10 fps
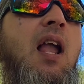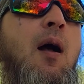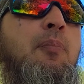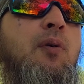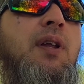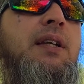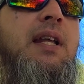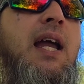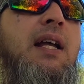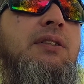I'll pull that
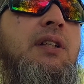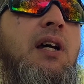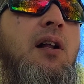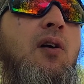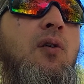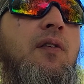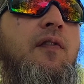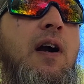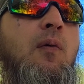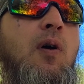dash, cut a hole in the
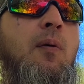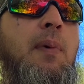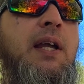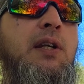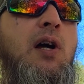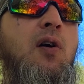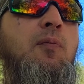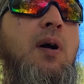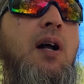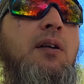firewall, make a
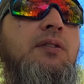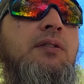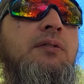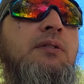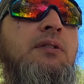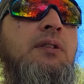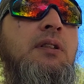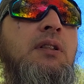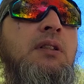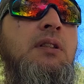dog box
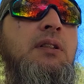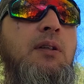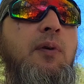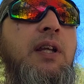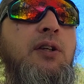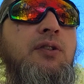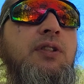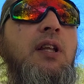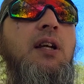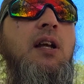that we can just
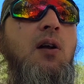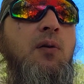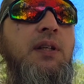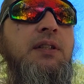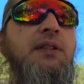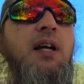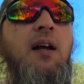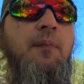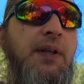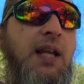silicone at the
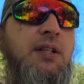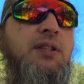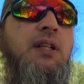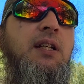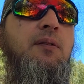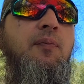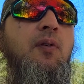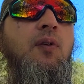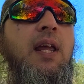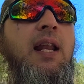top in case you need to
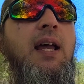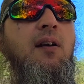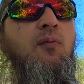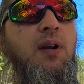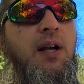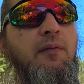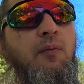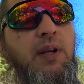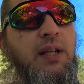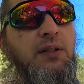pull that out or whatever.
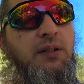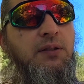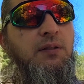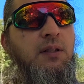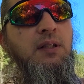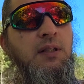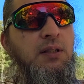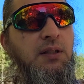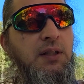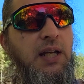We can just
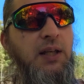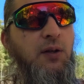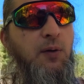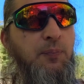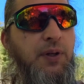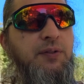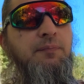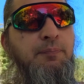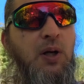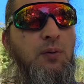either put
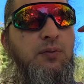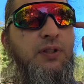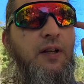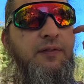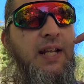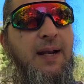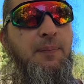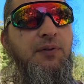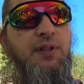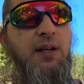some bolts,
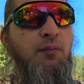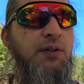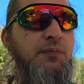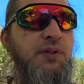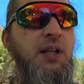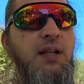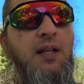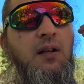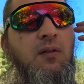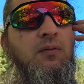self-tappers in it with some
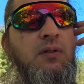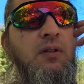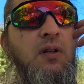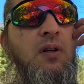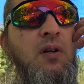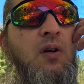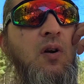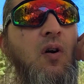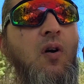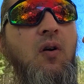silicone,
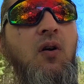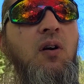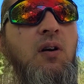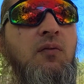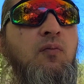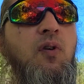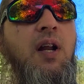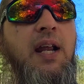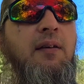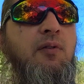or
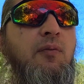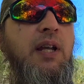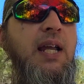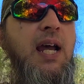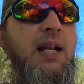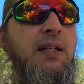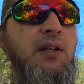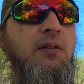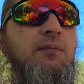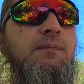whatever we got to
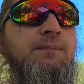do.